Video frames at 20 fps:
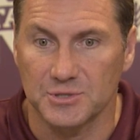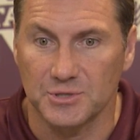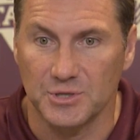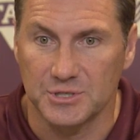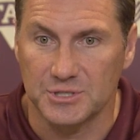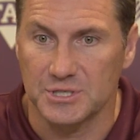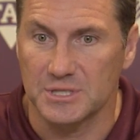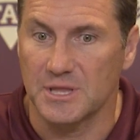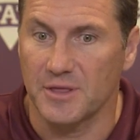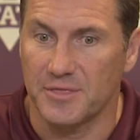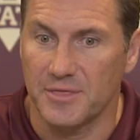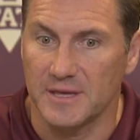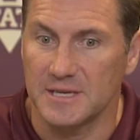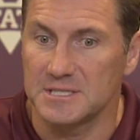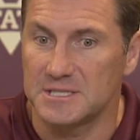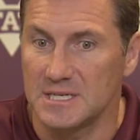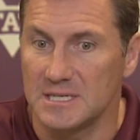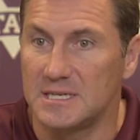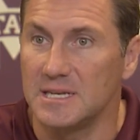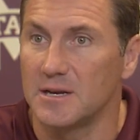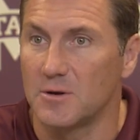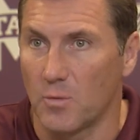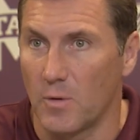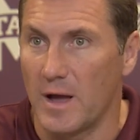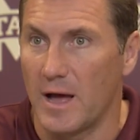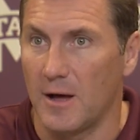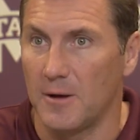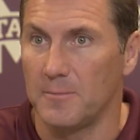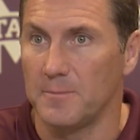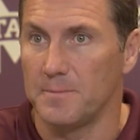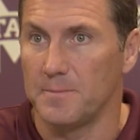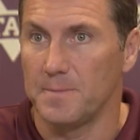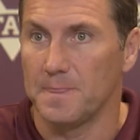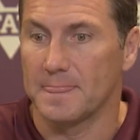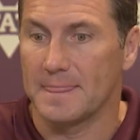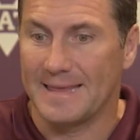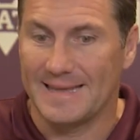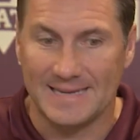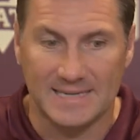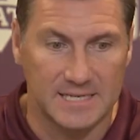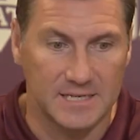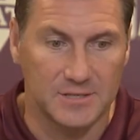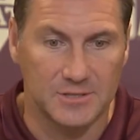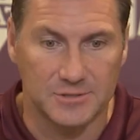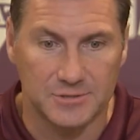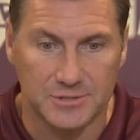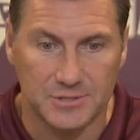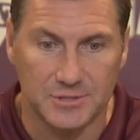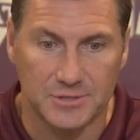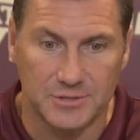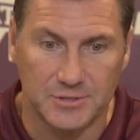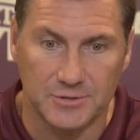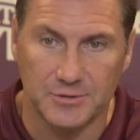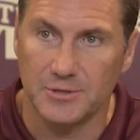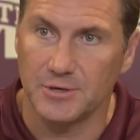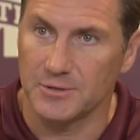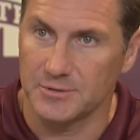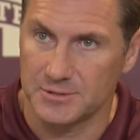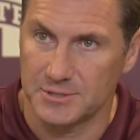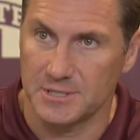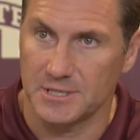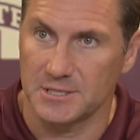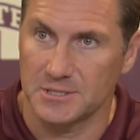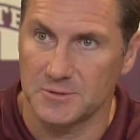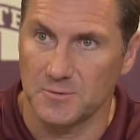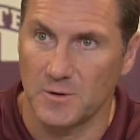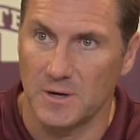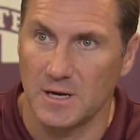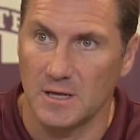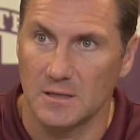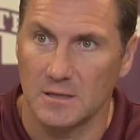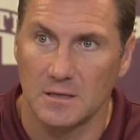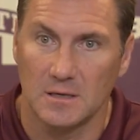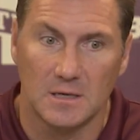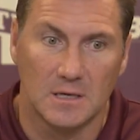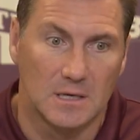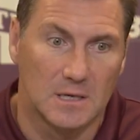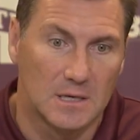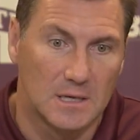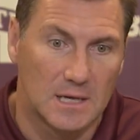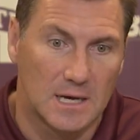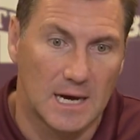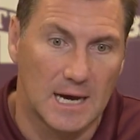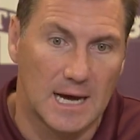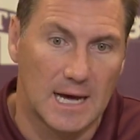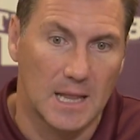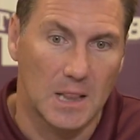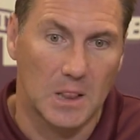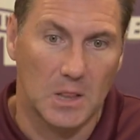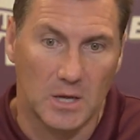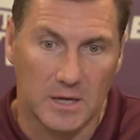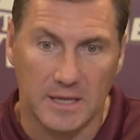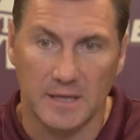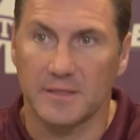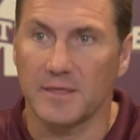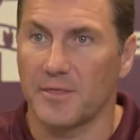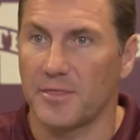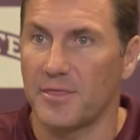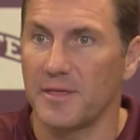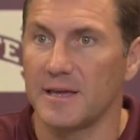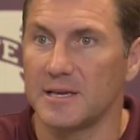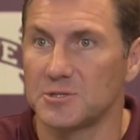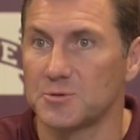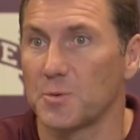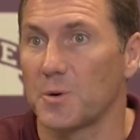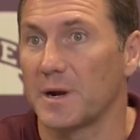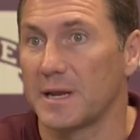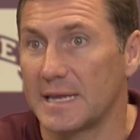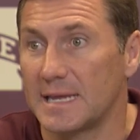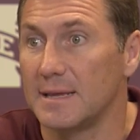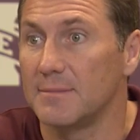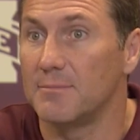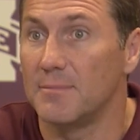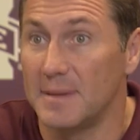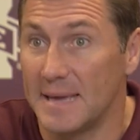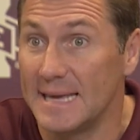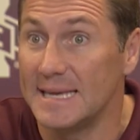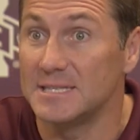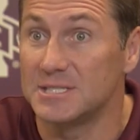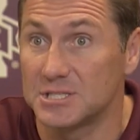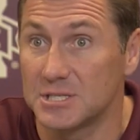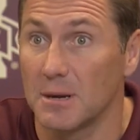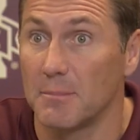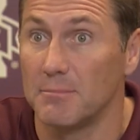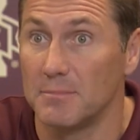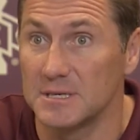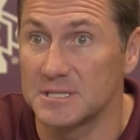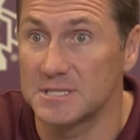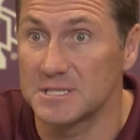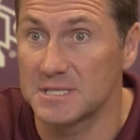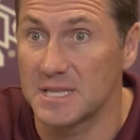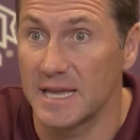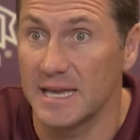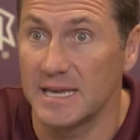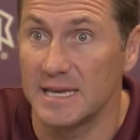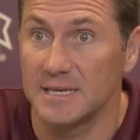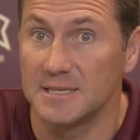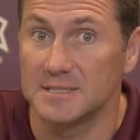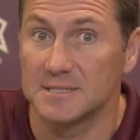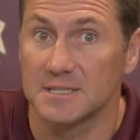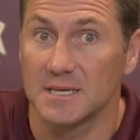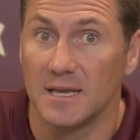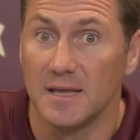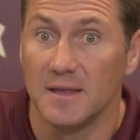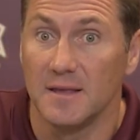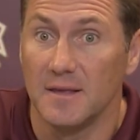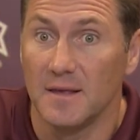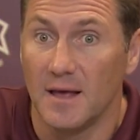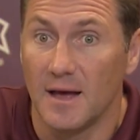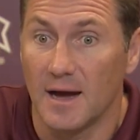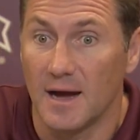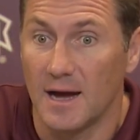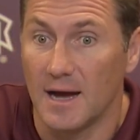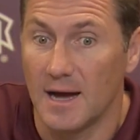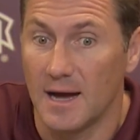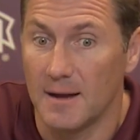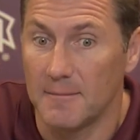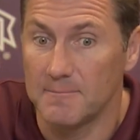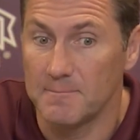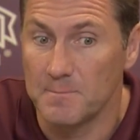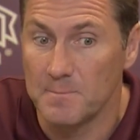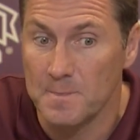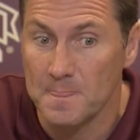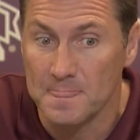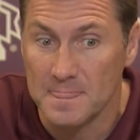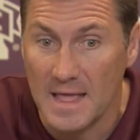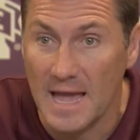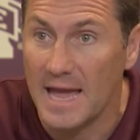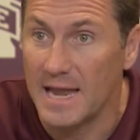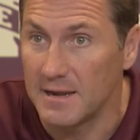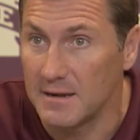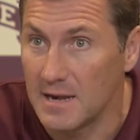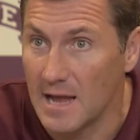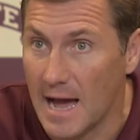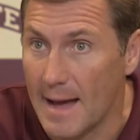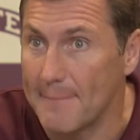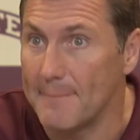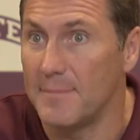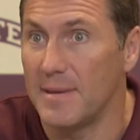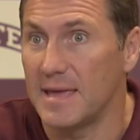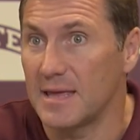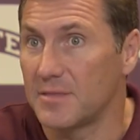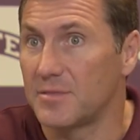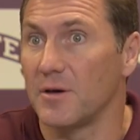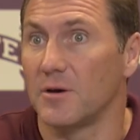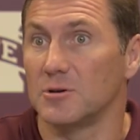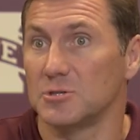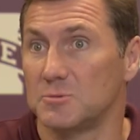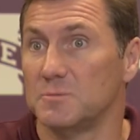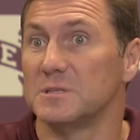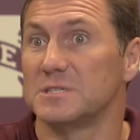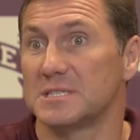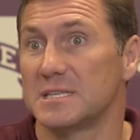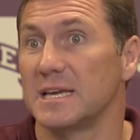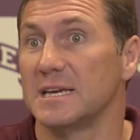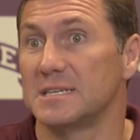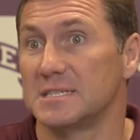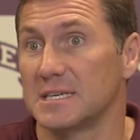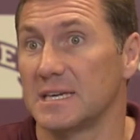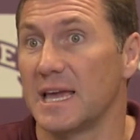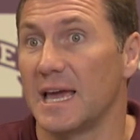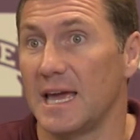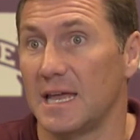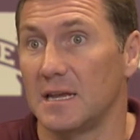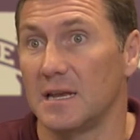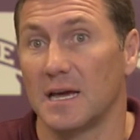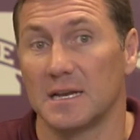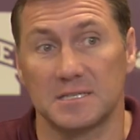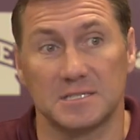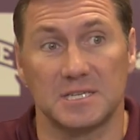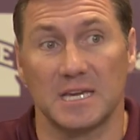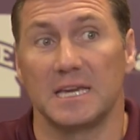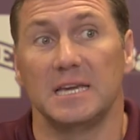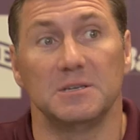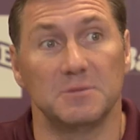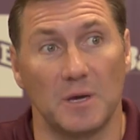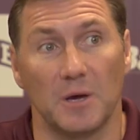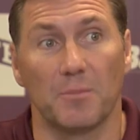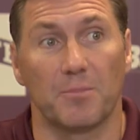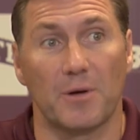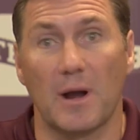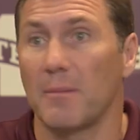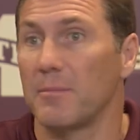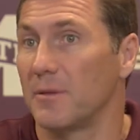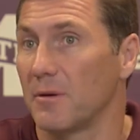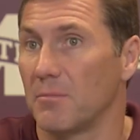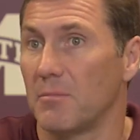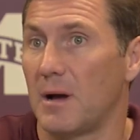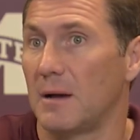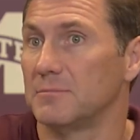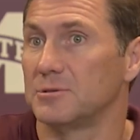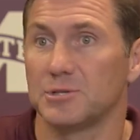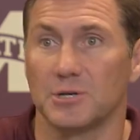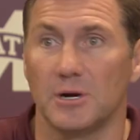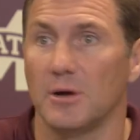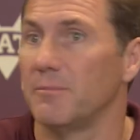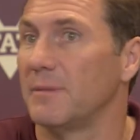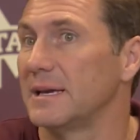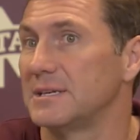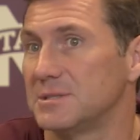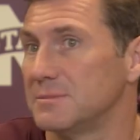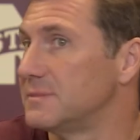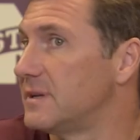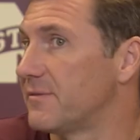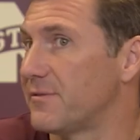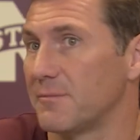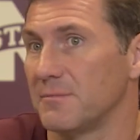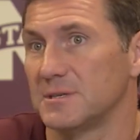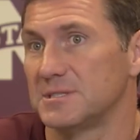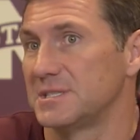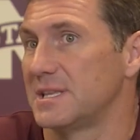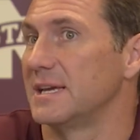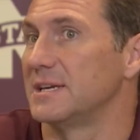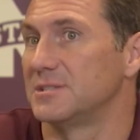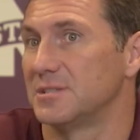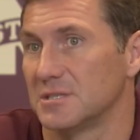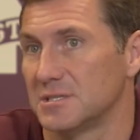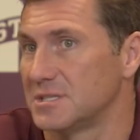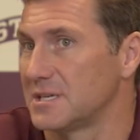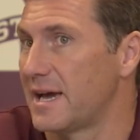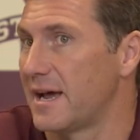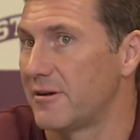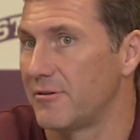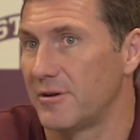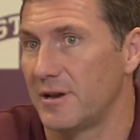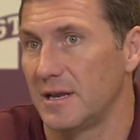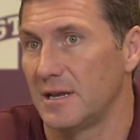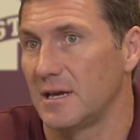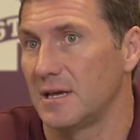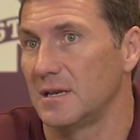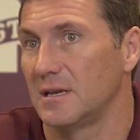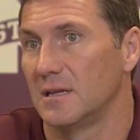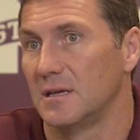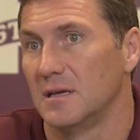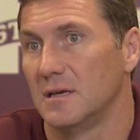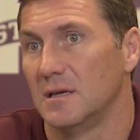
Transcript: looks at the things he did well, continues to do those things well. Look at the things where he made some mistakes and not make those mistakes again. Not to say I'm sure he'll make some different mistakes on Saturday night.